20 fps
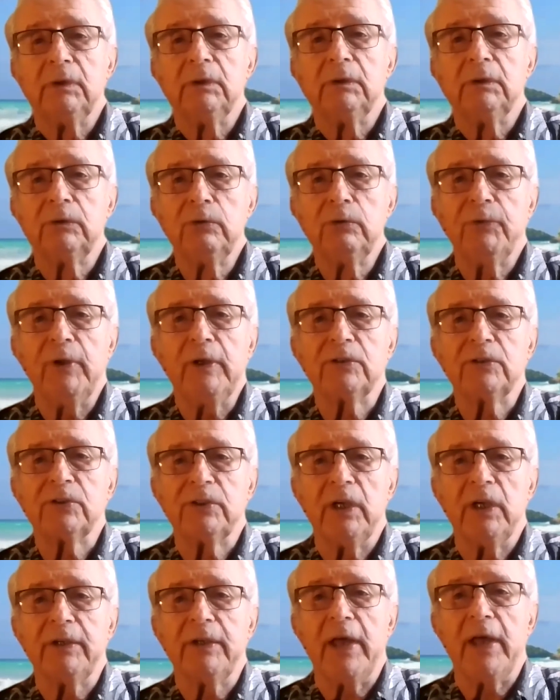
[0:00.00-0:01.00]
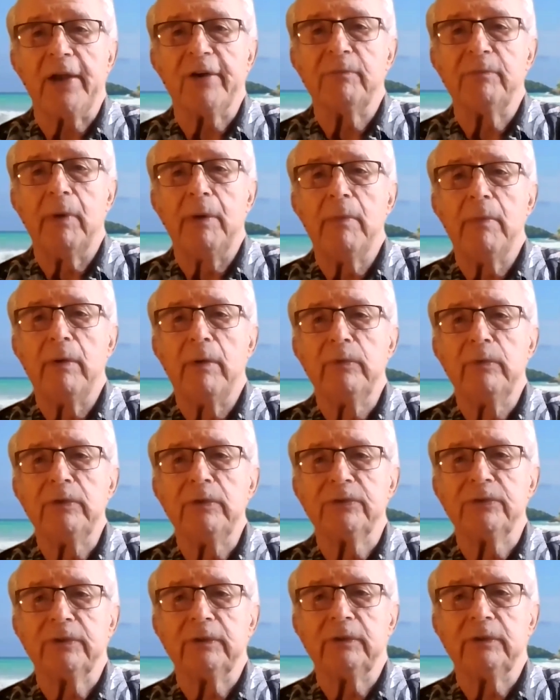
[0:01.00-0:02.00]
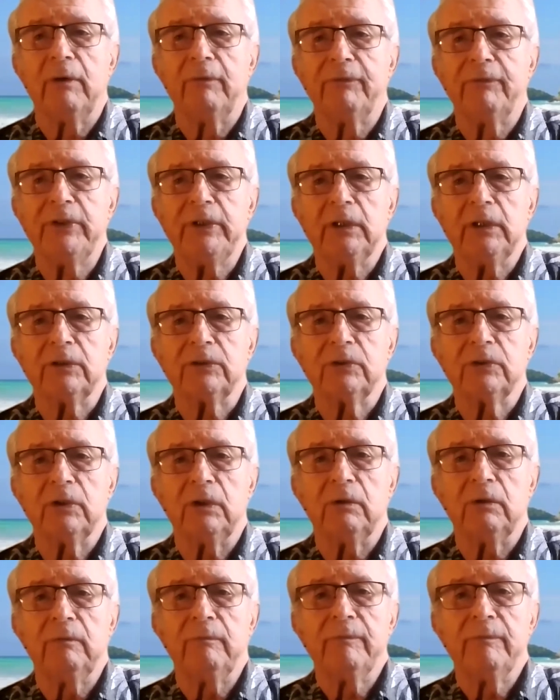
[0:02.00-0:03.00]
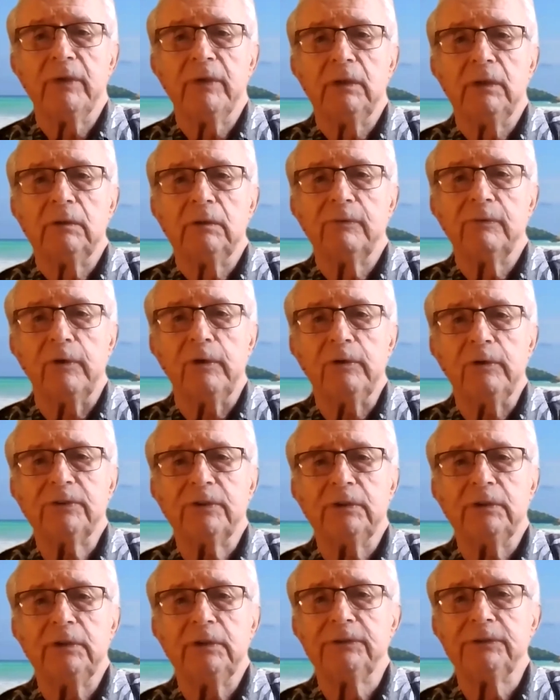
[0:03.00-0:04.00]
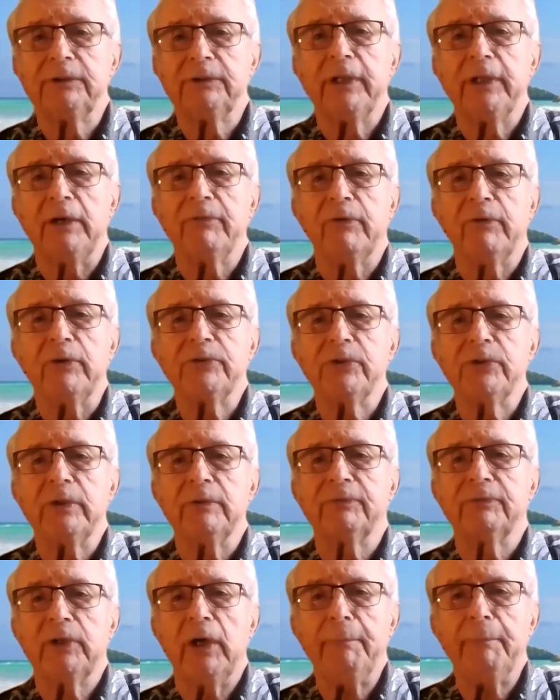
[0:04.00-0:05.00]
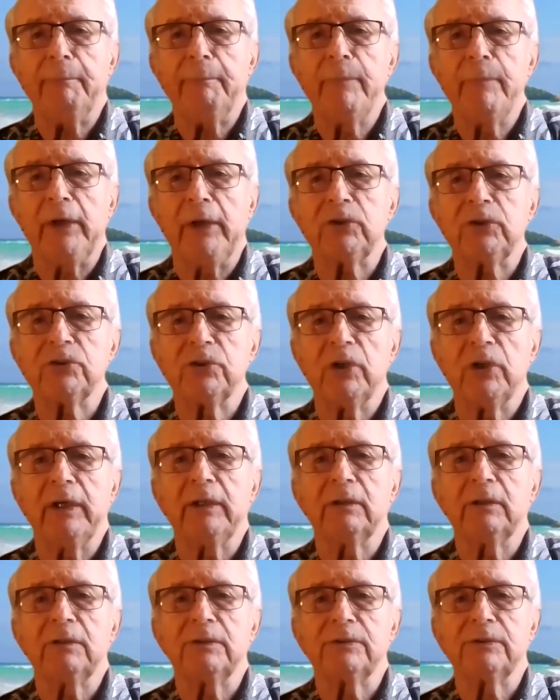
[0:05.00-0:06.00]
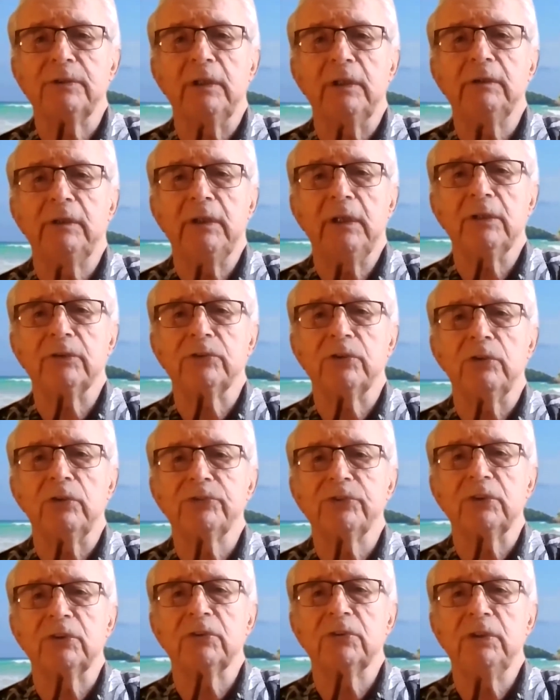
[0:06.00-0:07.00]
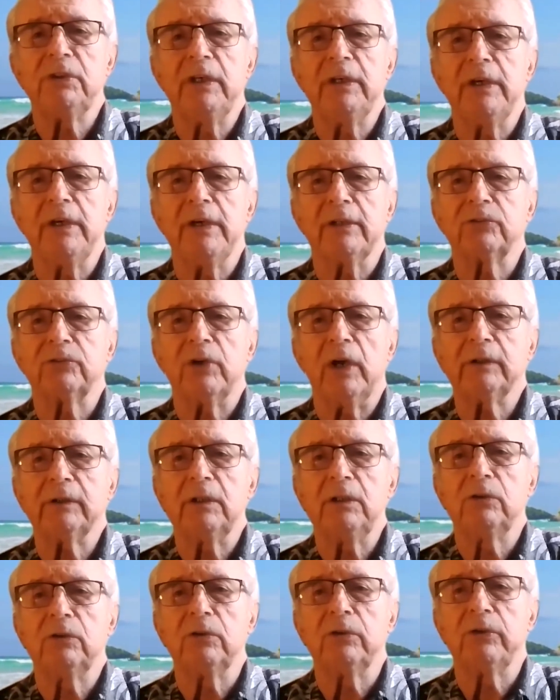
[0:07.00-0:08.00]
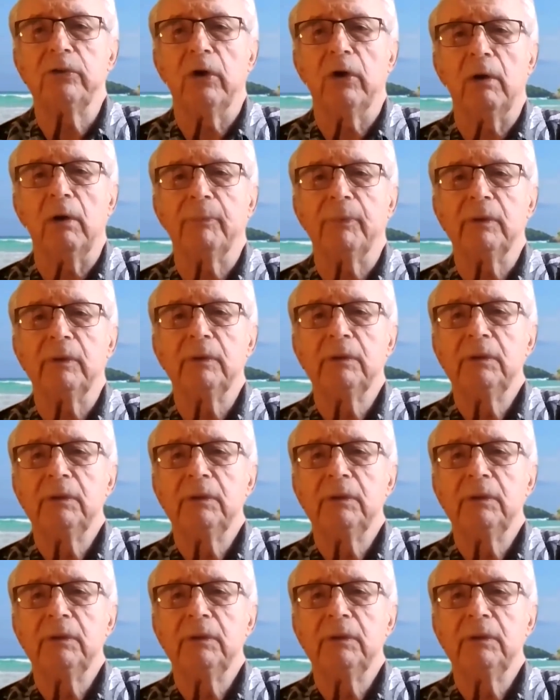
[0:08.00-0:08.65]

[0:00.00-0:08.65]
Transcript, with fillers: Two things stand out of my memories of DSO. First is the diversity of top-notch scientists that DSO succeeded in attracting to DARPA